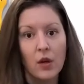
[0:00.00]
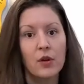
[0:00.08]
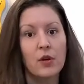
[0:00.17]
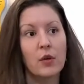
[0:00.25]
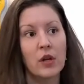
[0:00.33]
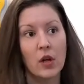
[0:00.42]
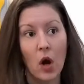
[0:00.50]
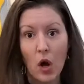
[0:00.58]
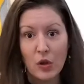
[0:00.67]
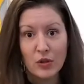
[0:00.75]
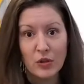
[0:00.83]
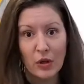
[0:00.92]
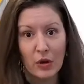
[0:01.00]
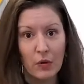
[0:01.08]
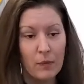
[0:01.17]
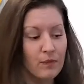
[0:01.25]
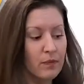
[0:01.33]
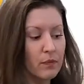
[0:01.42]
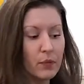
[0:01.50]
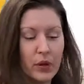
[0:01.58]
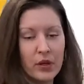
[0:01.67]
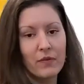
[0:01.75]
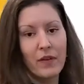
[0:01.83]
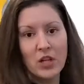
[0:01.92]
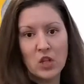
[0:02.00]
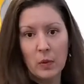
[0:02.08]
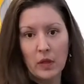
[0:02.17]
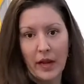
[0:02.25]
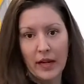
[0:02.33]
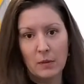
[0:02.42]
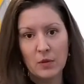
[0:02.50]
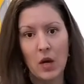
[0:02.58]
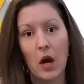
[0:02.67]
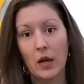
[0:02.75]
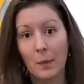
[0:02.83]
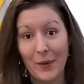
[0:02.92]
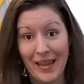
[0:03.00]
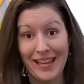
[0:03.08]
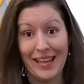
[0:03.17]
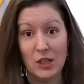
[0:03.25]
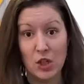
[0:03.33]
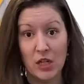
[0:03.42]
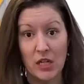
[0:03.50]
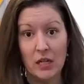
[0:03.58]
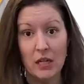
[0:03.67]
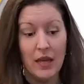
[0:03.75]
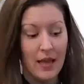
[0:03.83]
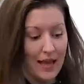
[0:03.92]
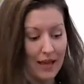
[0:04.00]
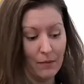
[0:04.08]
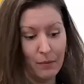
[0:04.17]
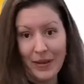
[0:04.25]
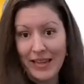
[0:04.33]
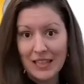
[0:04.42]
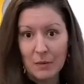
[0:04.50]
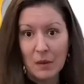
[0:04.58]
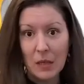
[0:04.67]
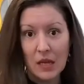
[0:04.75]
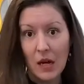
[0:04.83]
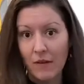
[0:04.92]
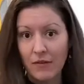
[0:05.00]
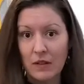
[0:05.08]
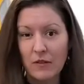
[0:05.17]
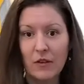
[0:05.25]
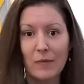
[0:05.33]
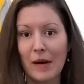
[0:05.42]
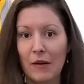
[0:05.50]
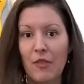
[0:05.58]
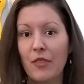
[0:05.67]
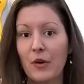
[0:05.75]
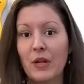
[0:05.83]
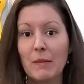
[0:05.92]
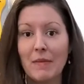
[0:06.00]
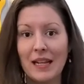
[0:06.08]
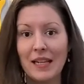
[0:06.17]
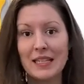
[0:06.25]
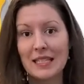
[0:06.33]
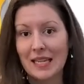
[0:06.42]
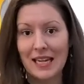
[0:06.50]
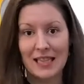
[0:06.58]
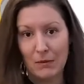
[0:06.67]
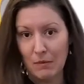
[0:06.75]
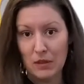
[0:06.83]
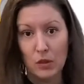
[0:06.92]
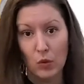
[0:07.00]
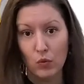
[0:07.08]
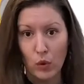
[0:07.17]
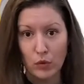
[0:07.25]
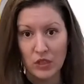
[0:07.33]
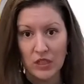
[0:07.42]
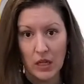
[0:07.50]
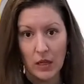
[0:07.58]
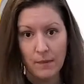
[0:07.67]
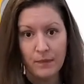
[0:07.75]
You can also put your vegetable items on a baking sheet and bake them in the oven for about 30 minutes to get them a little roasty.